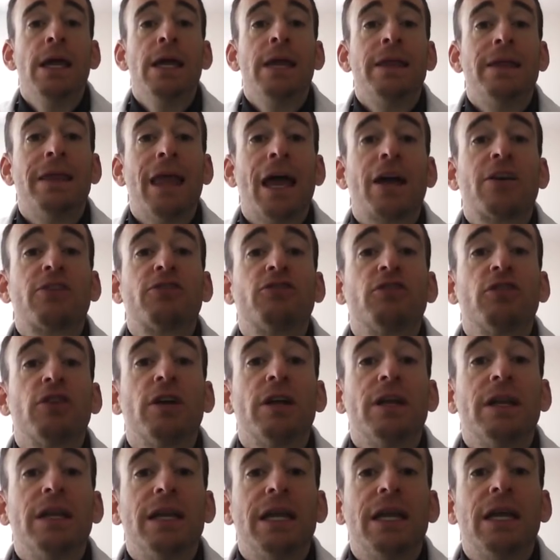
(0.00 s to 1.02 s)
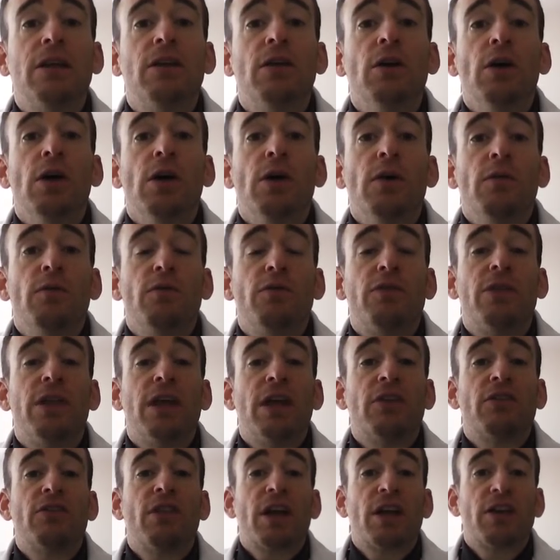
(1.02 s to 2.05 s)
Next, you're going to need
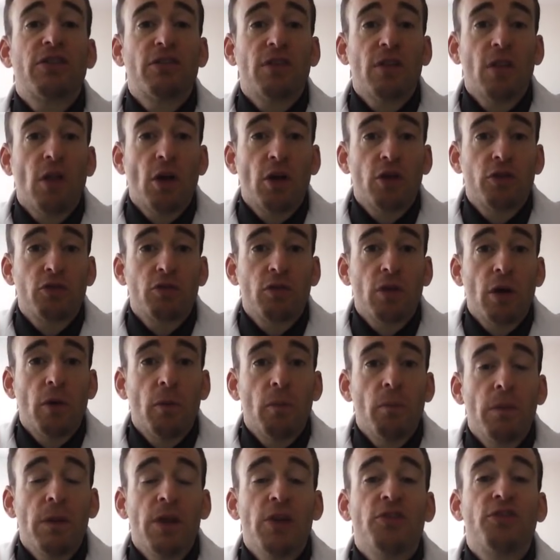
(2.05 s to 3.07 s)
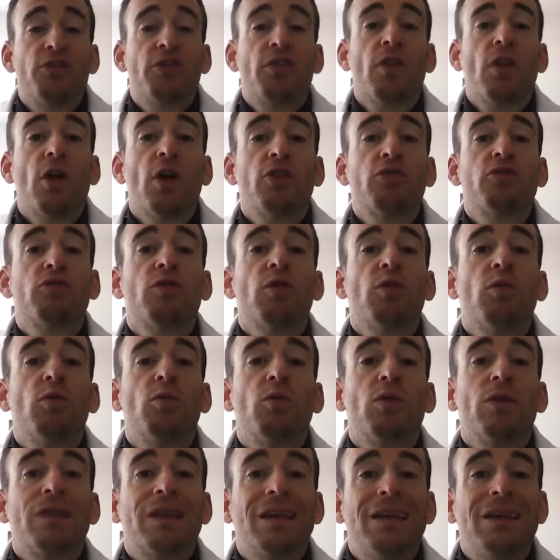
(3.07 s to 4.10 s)
things like cilantro. Cilantro will
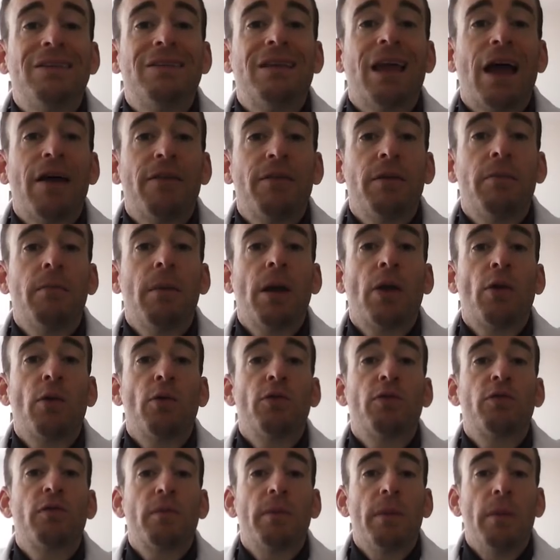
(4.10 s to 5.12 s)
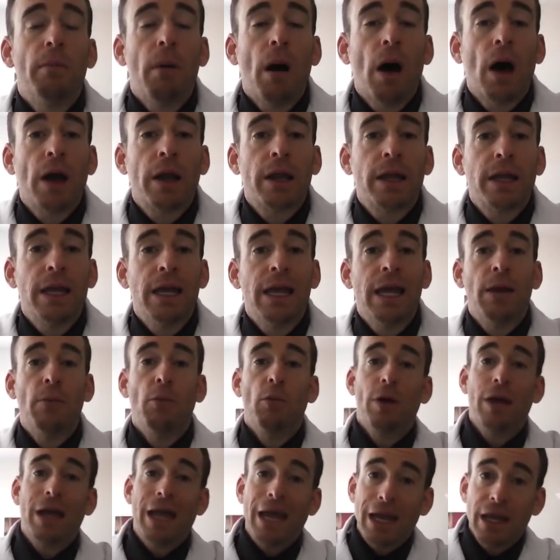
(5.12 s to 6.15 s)
release heavy metals from the body. It
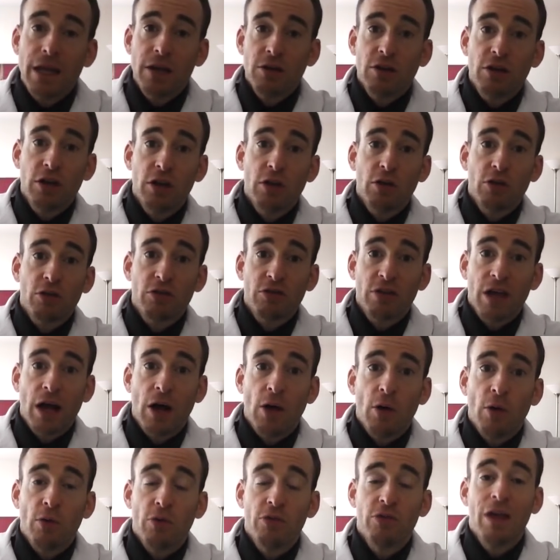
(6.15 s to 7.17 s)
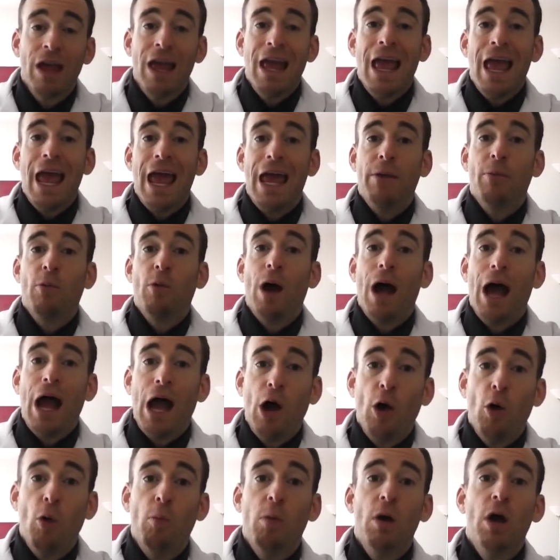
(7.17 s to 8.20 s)
will get into your cells and will
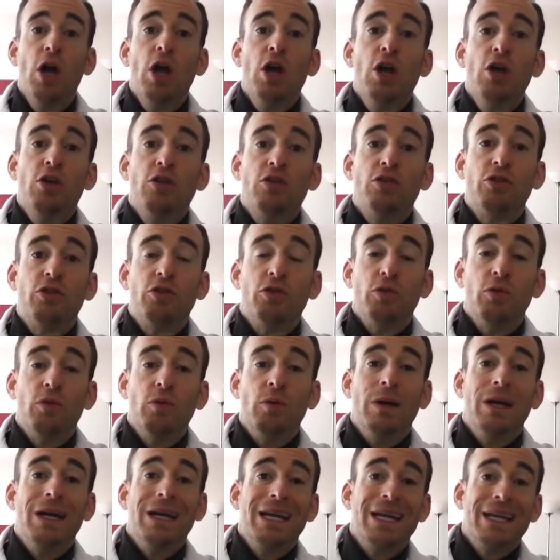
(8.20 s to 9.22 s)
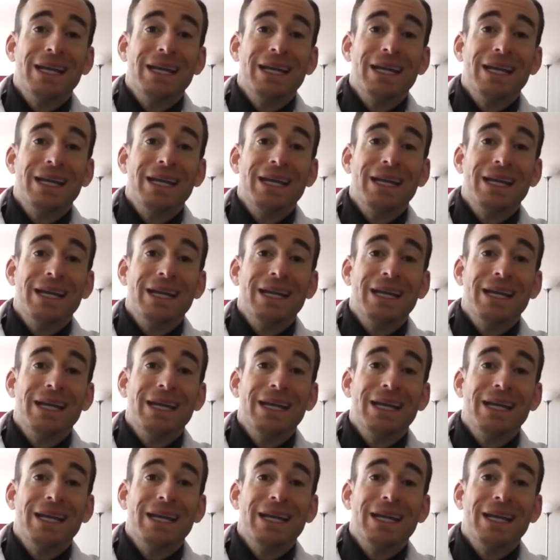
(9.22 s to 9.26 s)
help to